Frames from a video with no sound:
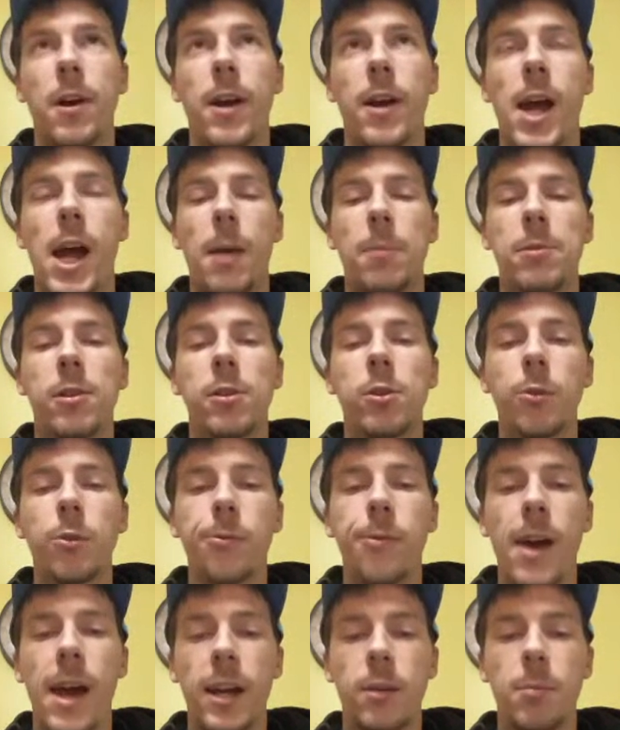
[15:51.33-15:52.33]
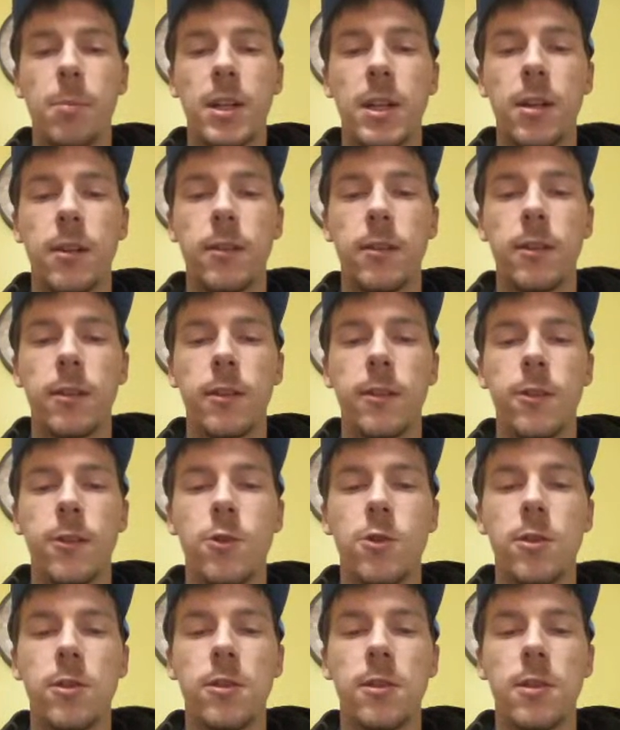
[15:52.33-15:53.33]
absolute fact, because this is
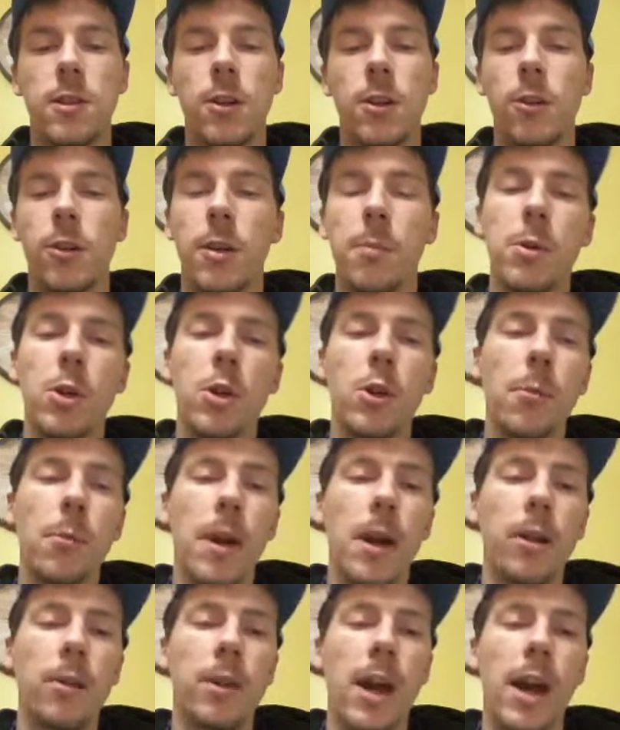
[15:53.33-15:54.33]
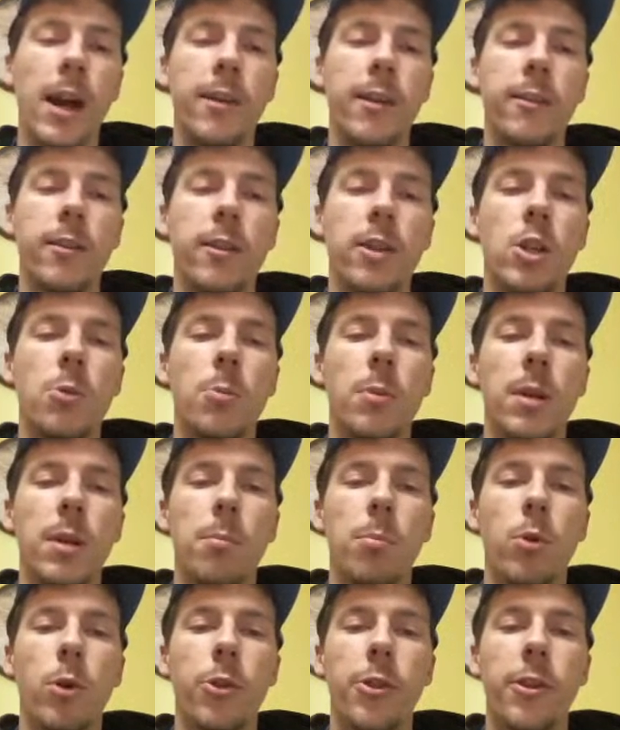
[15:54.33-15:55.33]
just, computer model guidance and human
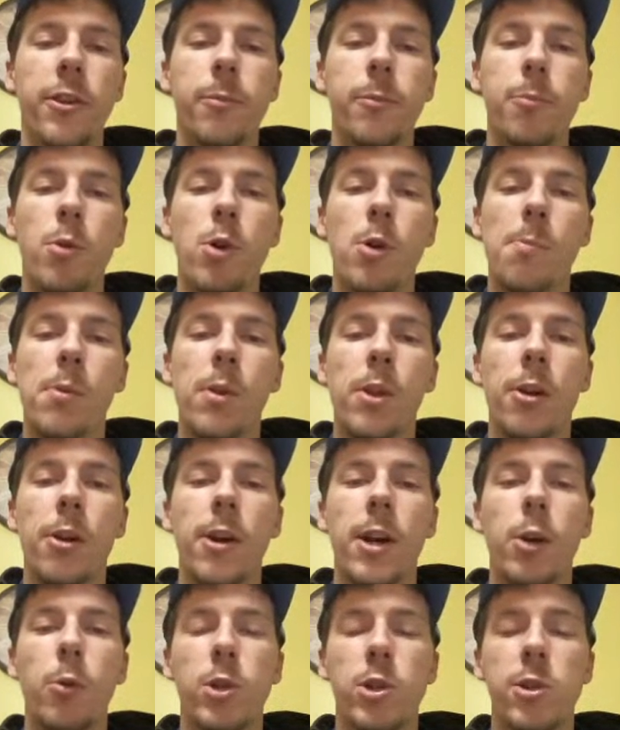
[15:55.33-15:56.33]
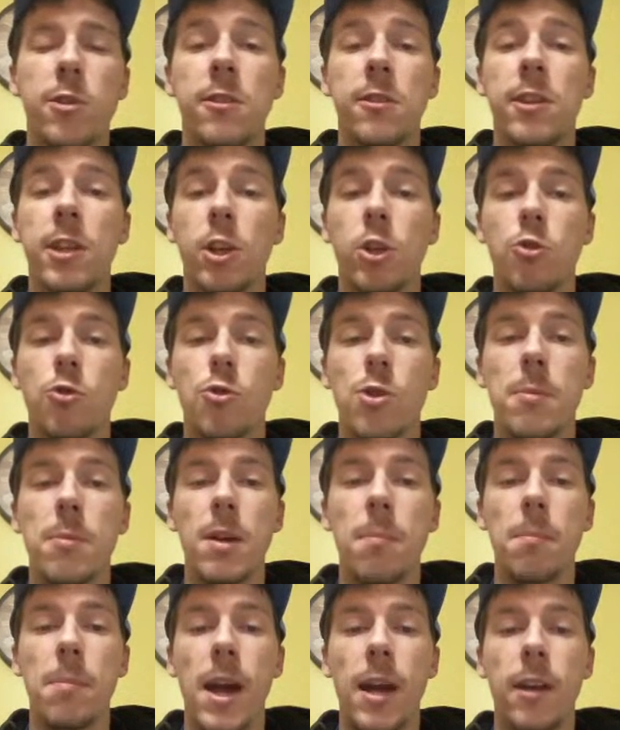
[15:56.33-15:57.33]
input. This purple area, which is the extreme
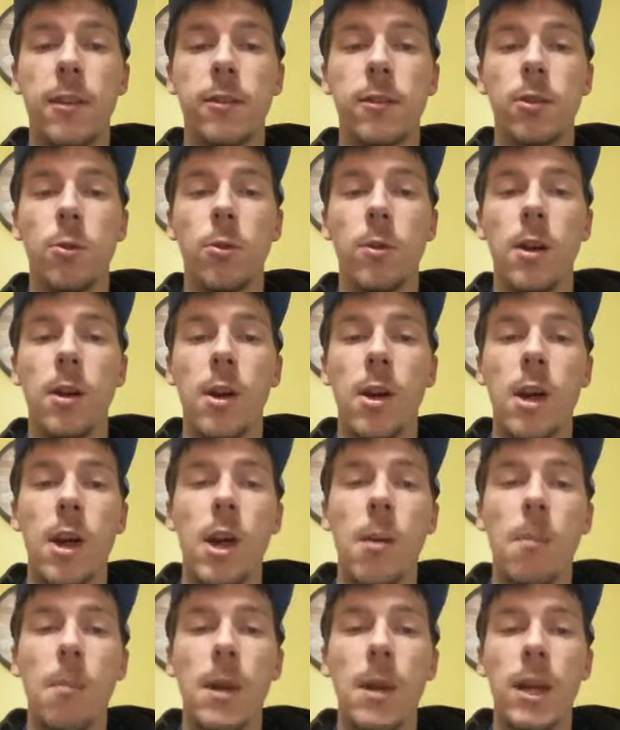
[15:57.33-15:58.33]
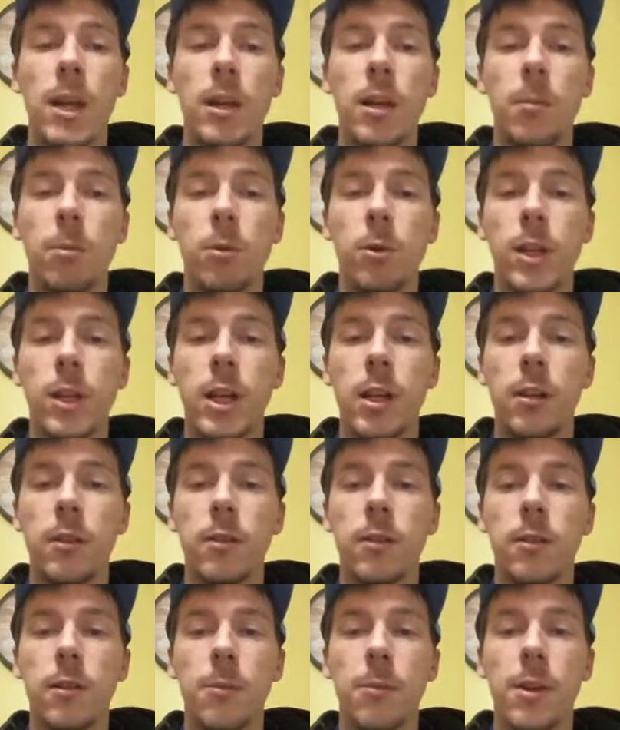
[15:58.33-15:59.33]
impact zone, may end up
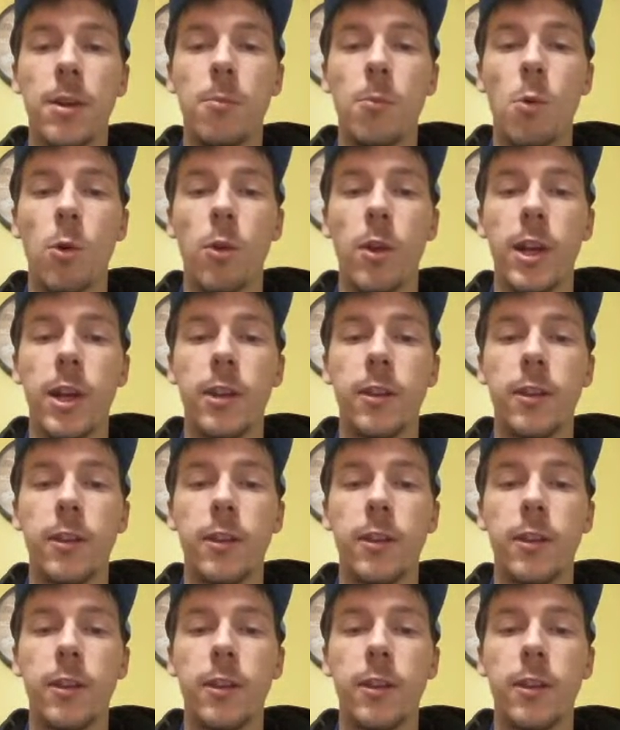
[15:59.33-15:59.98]
looking something more like